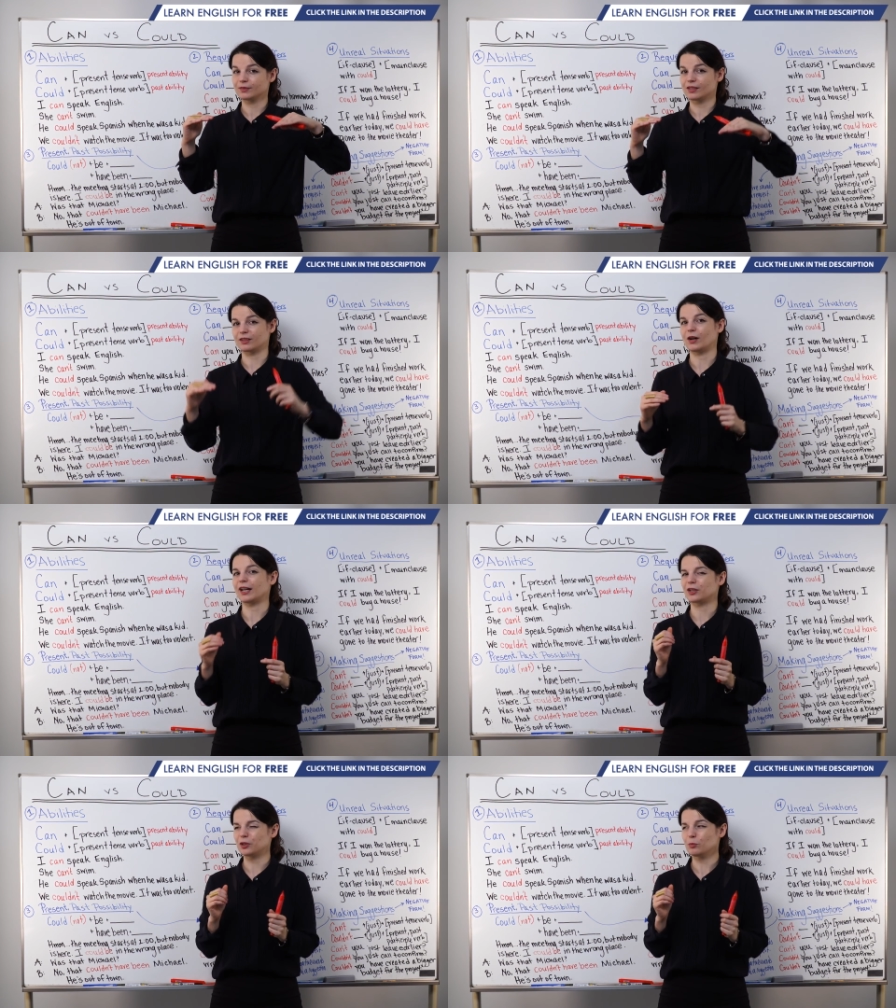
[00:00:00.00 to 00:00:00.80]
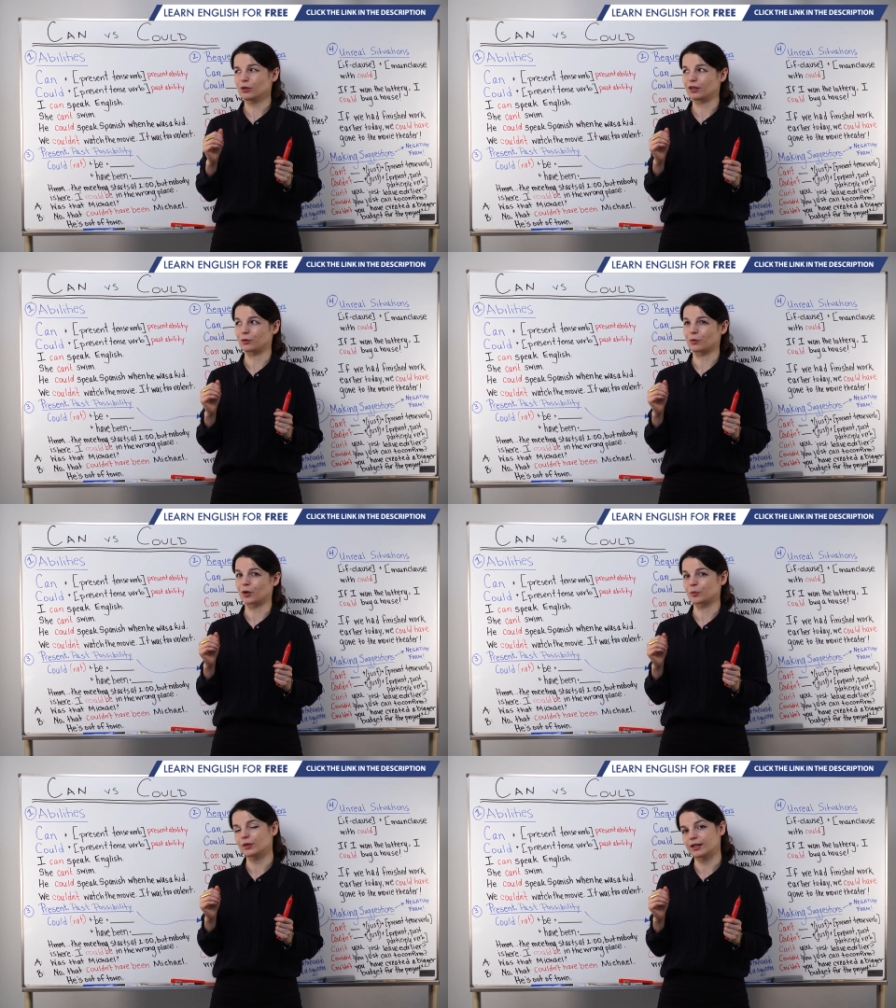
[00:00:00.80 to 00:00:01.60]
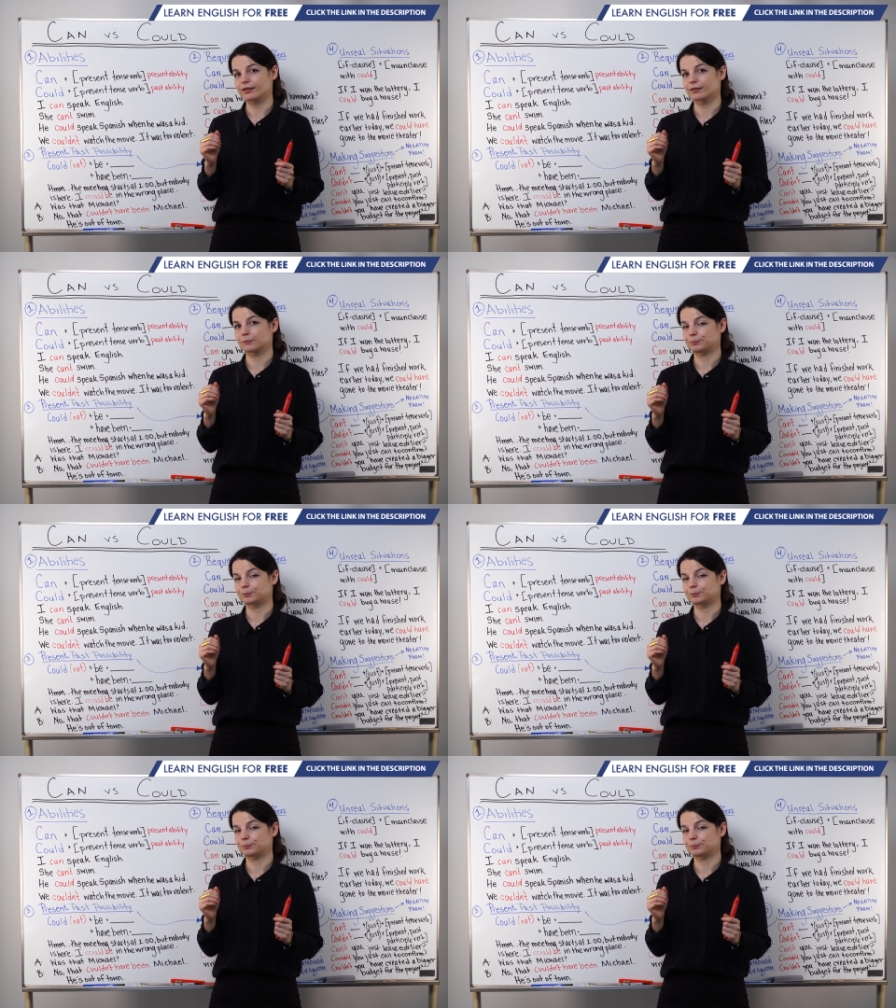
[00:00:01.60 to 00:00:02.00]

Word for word: So I could be in the wrong place.